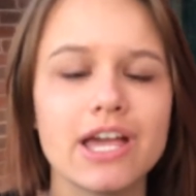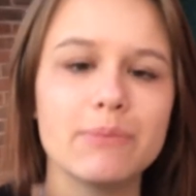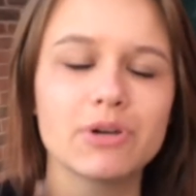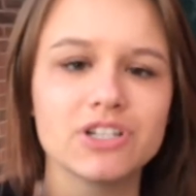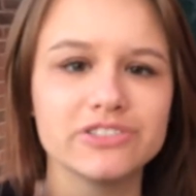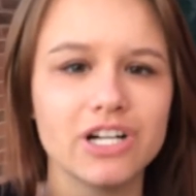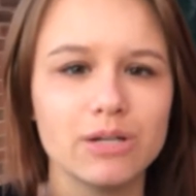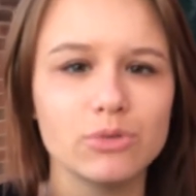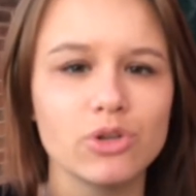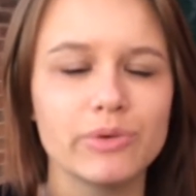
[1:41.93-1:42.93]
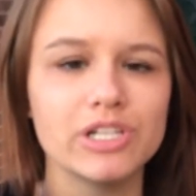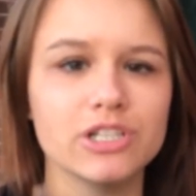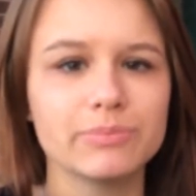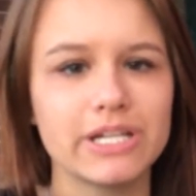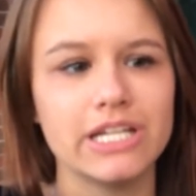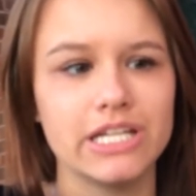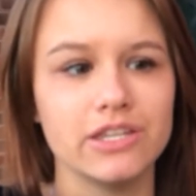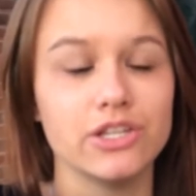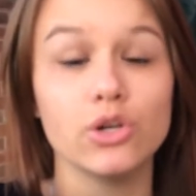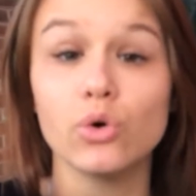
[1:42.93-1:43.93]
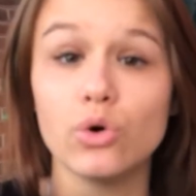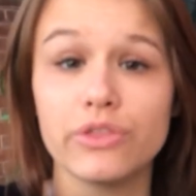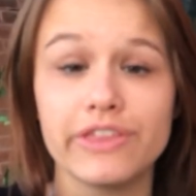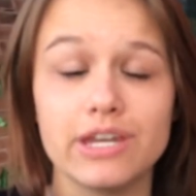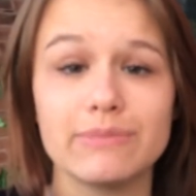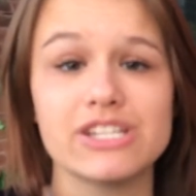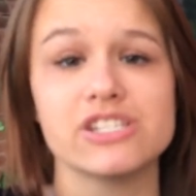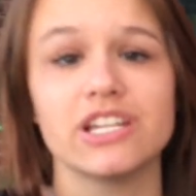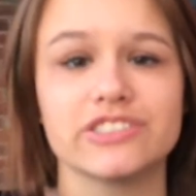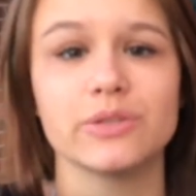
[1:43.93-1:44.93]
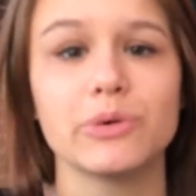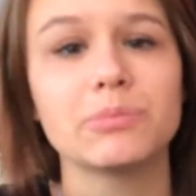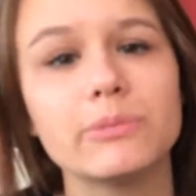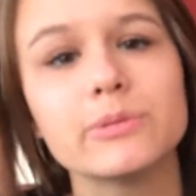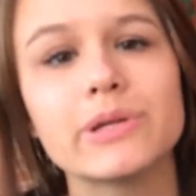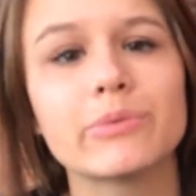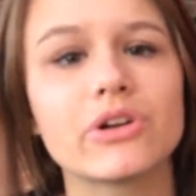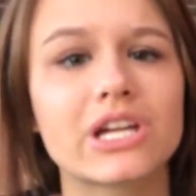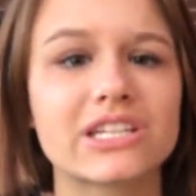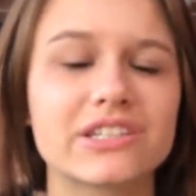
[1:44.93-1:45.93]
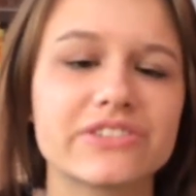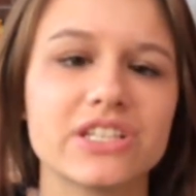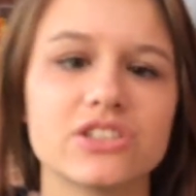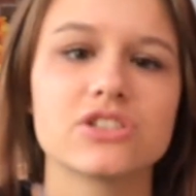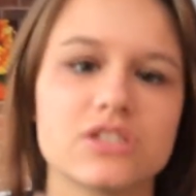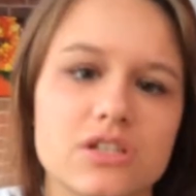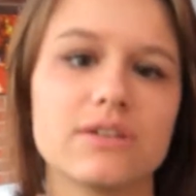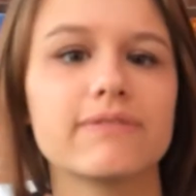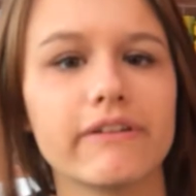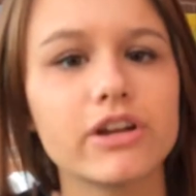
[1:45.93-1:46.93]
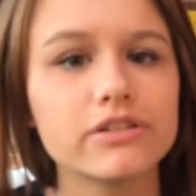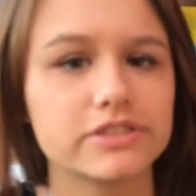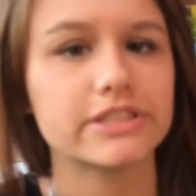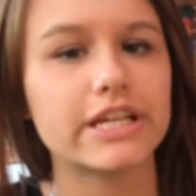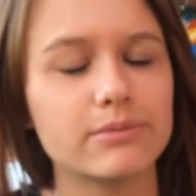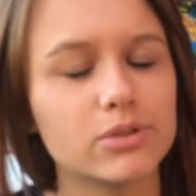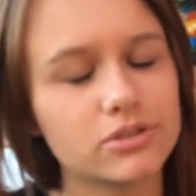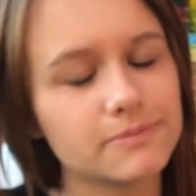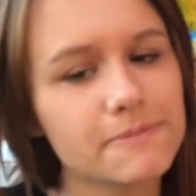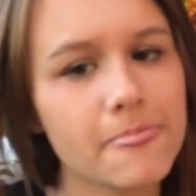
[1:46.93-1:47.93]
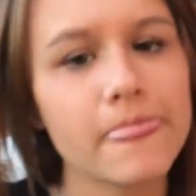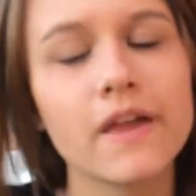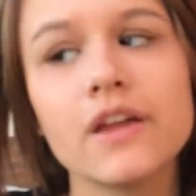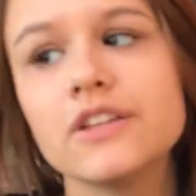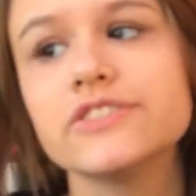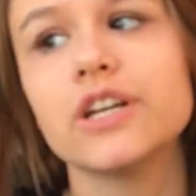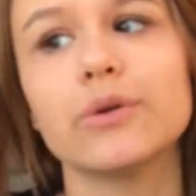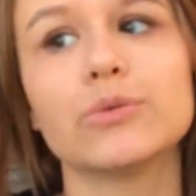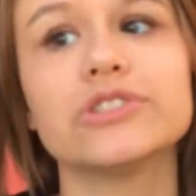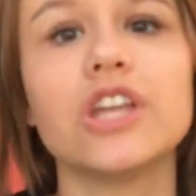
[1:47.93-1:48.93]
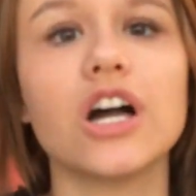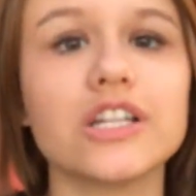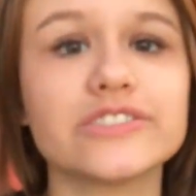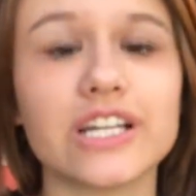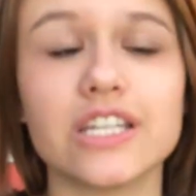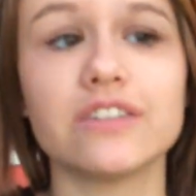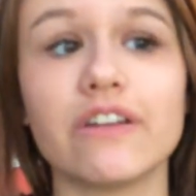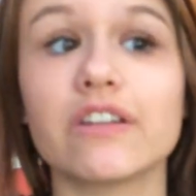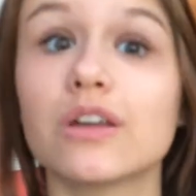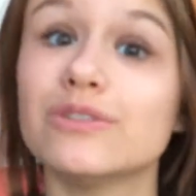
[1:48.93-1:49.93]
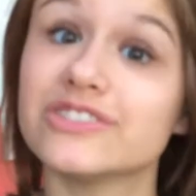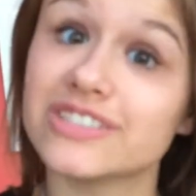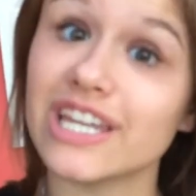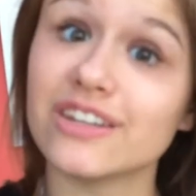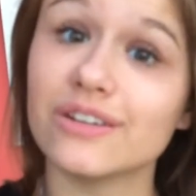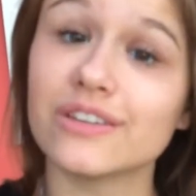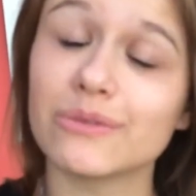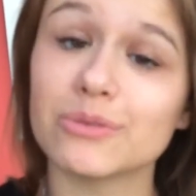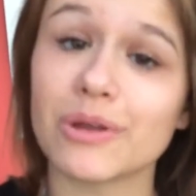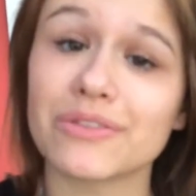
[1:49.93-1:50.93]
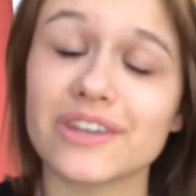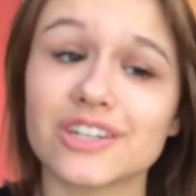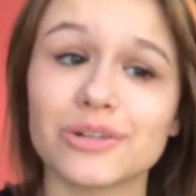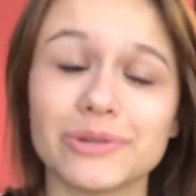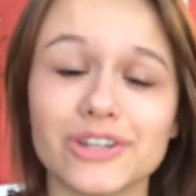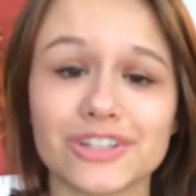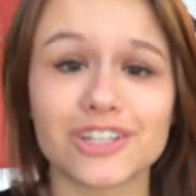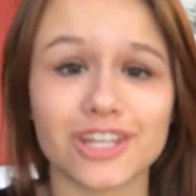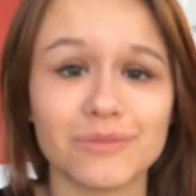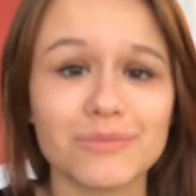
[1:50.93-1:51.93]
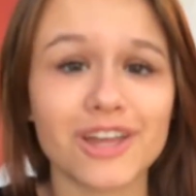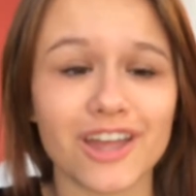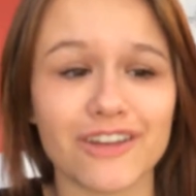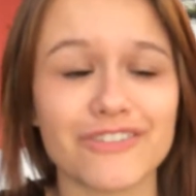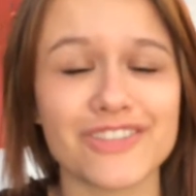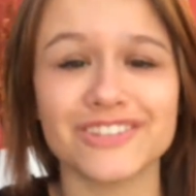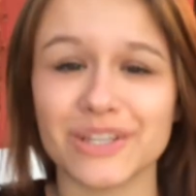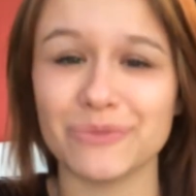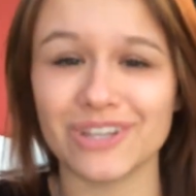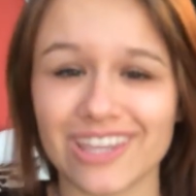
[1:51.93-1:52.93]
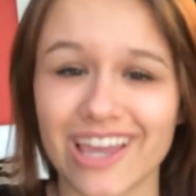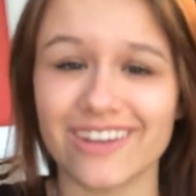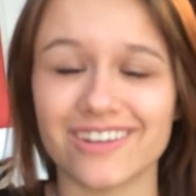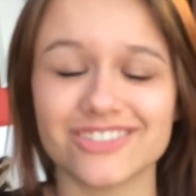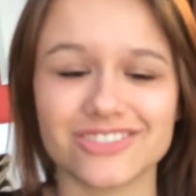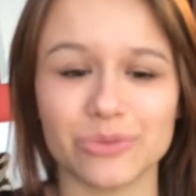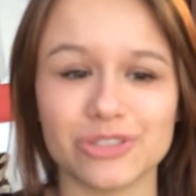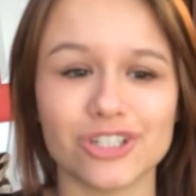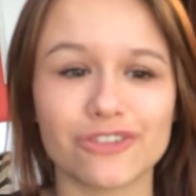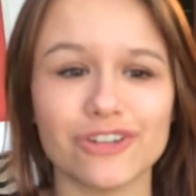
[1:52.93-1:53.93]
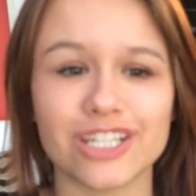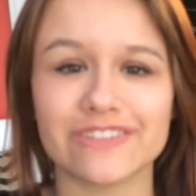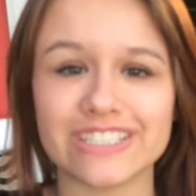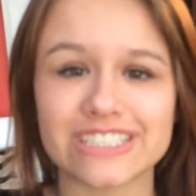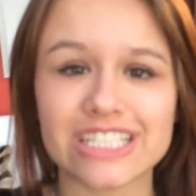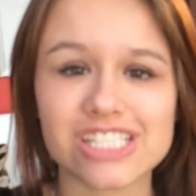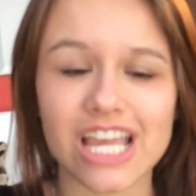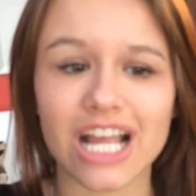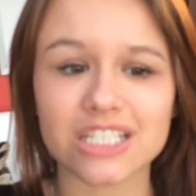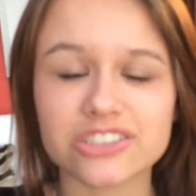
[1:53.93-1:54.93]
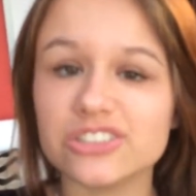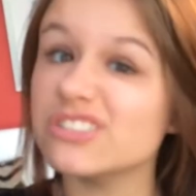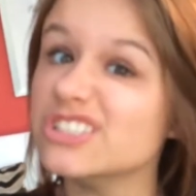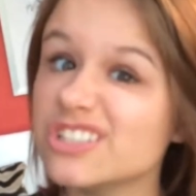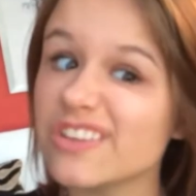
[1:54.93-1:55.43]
and because I'm all the way up in the north in Manchester, we probably won't get to see each other very often anymore. So it was nice and very coincidental that we both ended up in Nottingham for the same weekend, so we took full advantage and saw each